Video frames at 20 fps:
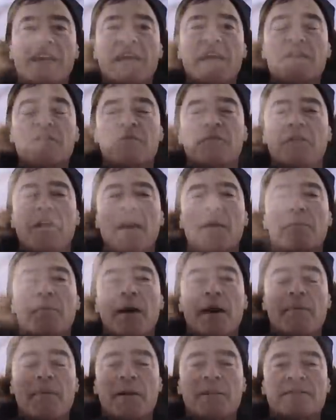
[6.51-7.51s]
in from
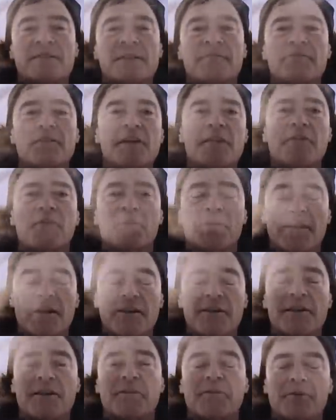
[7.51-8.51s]
about
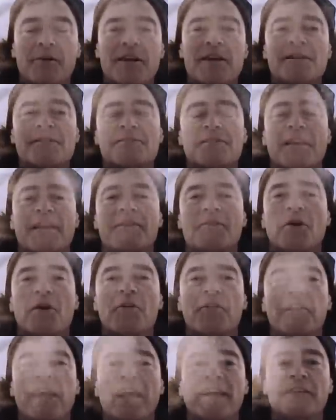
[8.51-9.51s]
73 degrees
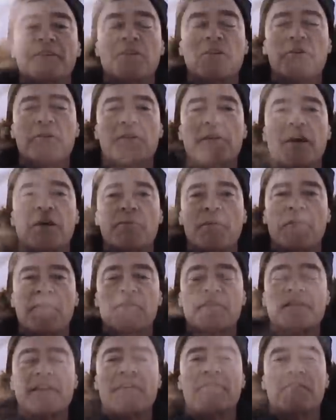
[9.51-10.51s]
north latitude with
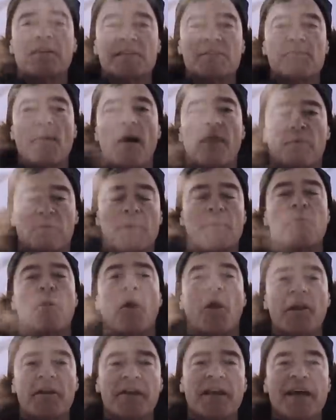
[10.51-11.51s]
this evening's weather
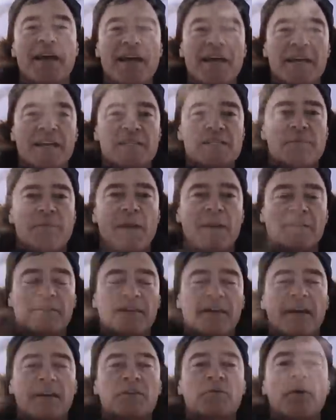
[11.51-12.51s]
report. It's
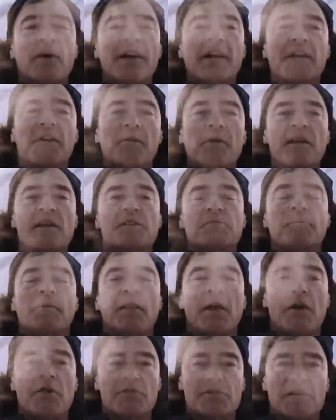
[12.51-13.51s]
about 20 degrees
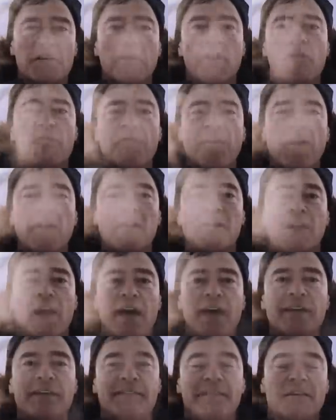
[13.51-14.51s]
below zero
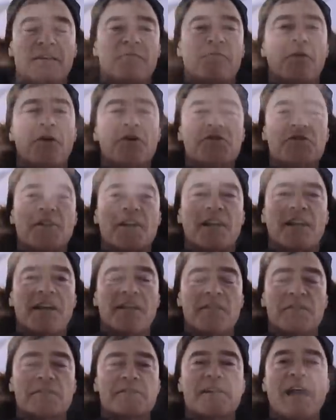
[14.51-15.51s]
Fahrenheit.
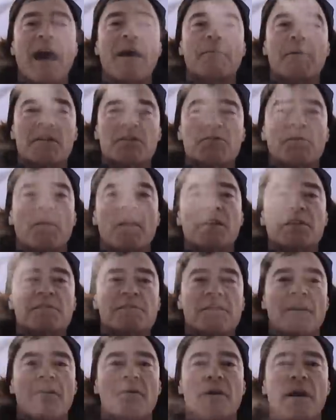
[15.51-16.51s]
Fortunately, there's not much wind,
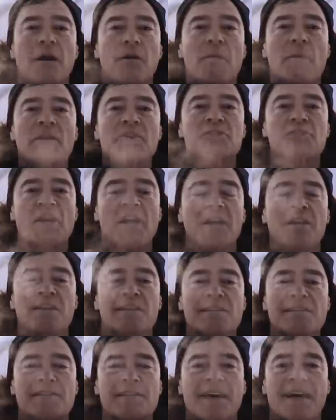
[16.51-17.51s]
so wind
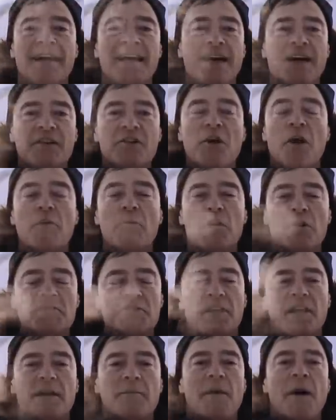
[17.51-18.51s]
chill is no
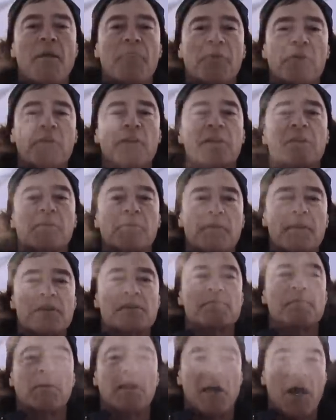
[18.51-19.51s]
worse than about 30
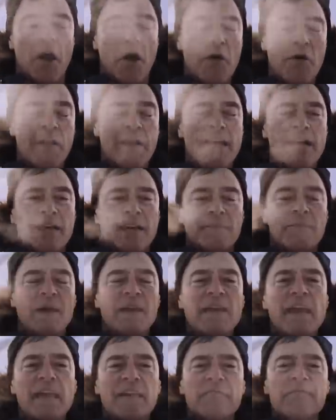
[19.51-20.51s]
degrees below. In
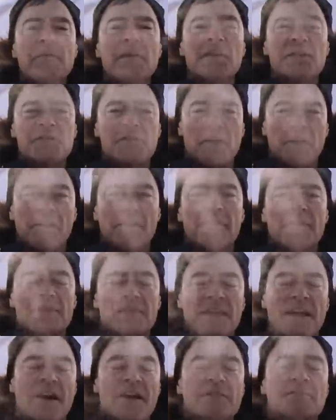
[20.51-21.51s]
my native Minnesota,
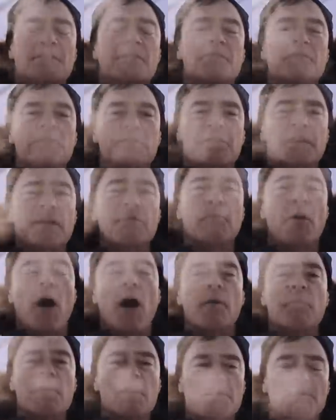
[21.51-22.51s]
this constitutes a
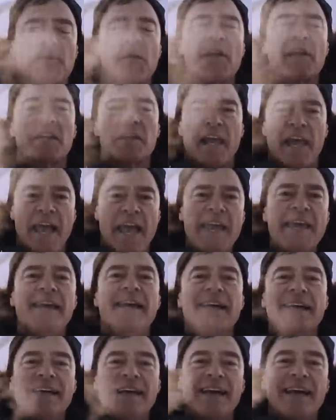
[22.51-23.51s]
balmy spring day,
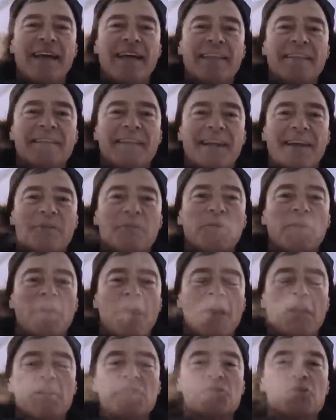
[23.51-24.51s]
and we're
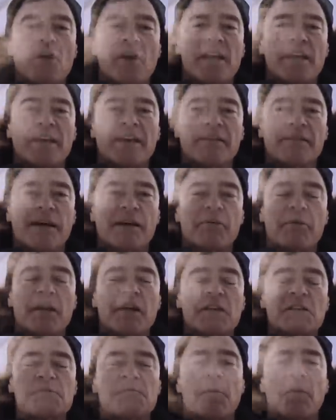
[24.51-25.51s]
all enjoying a
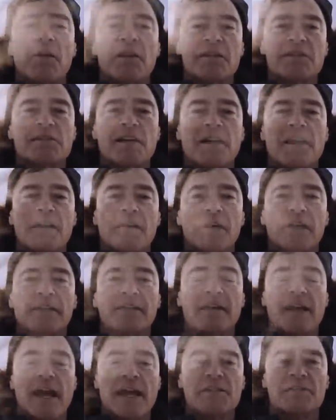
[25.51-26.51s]
great experience here
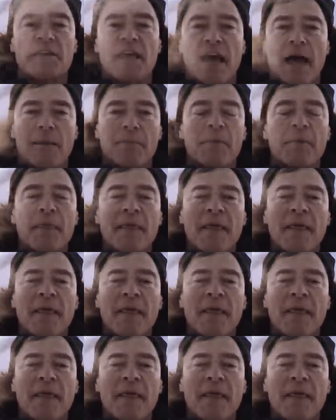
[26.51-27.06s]
at the Ice Camp.